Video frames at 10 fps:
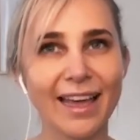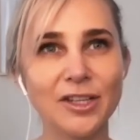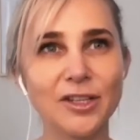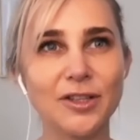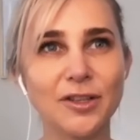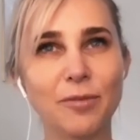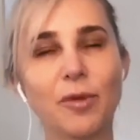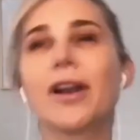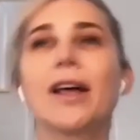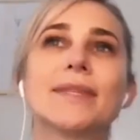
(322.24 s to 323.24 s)
And you
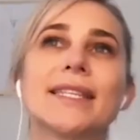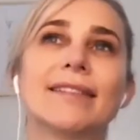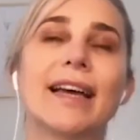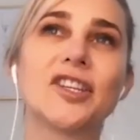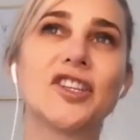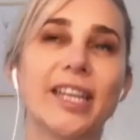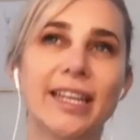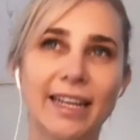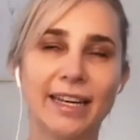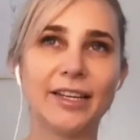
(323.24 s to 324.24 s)
brought up
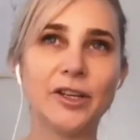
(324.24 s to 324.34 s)
selection, and,